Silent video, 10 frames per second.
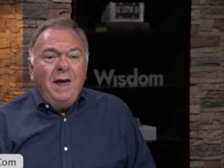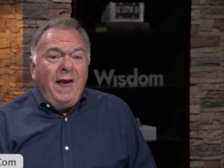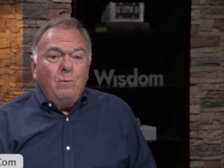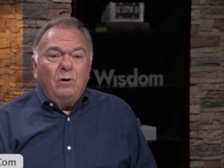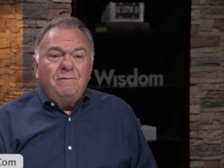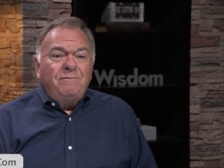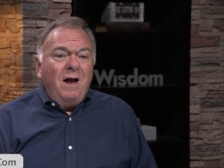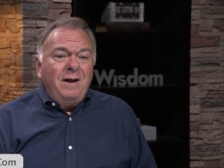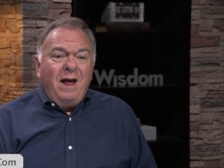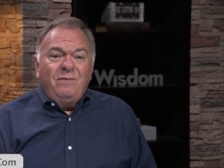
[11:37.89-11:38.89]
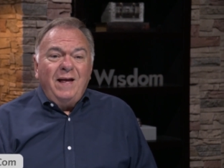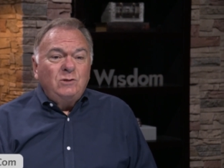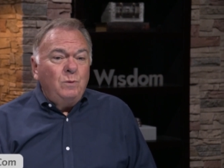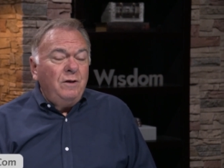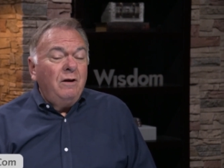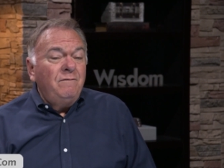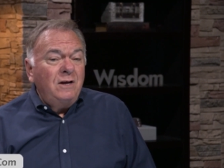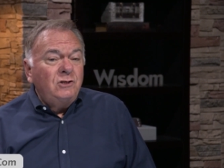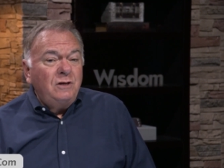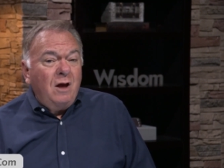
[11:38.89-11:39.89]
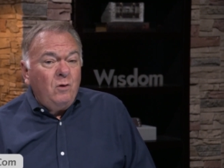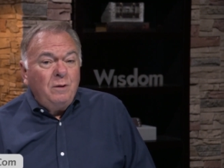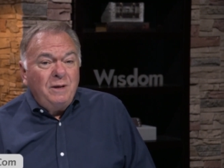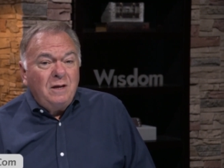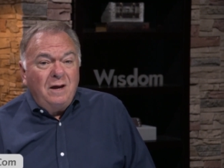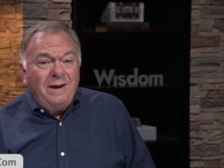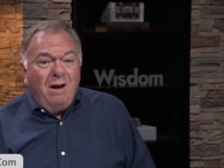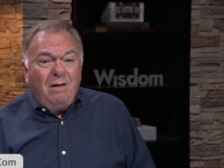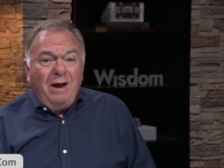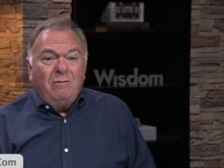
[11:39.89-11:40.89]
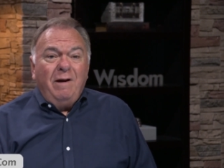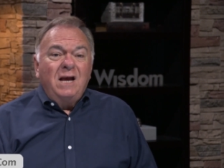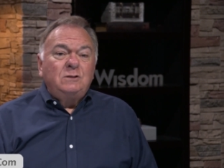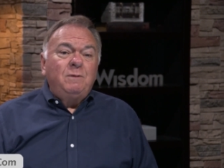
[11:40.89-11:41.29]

And we're going to find out that's when they're eventually not only going to be cut down like grass,